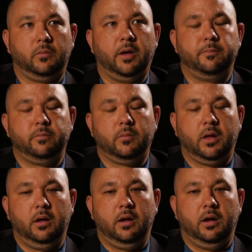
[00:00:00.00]
Yeah.
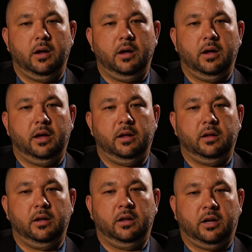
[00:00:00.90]

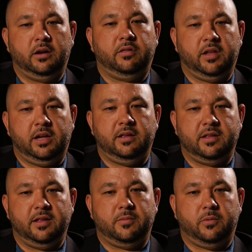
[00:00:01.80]
A lot of
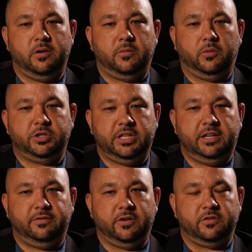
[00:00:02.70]
things as principal
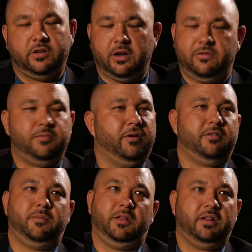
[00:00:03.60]
chief, there's a lot of
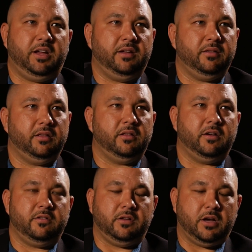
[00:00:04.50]
responsibility. Mm-hmm.
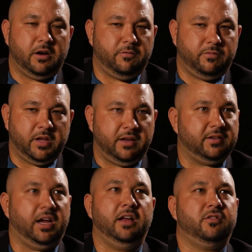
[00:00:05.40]
There's a lot of
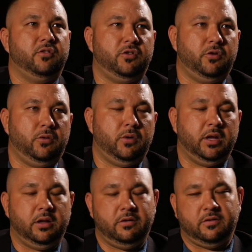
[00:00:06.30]
things to answer to,
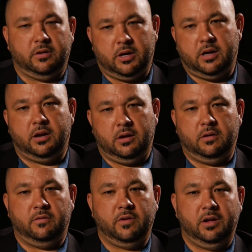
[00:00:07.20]
and there's a lot
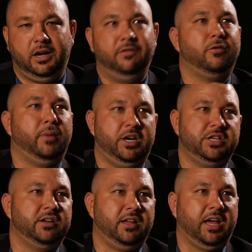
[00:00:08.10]
of
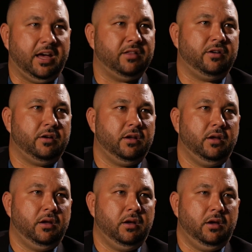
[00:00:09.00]
information to gather. Mm-hmm.